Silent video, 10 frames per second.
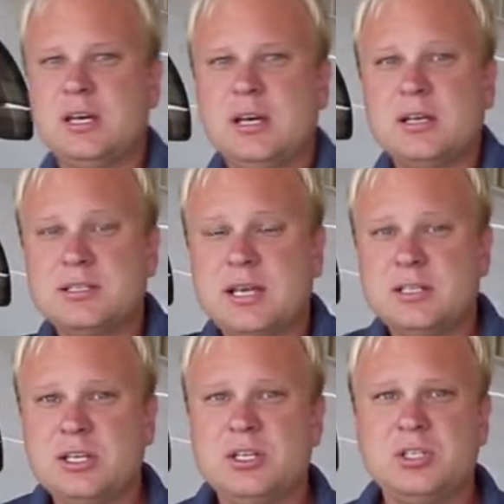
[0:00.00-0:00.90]
A
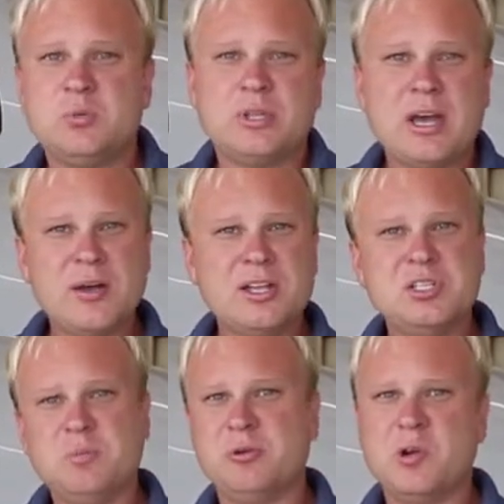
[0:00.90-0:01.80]
Citation without
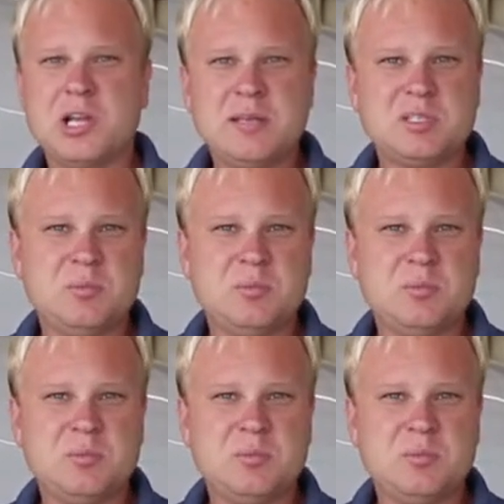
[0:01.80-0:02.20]
engine programs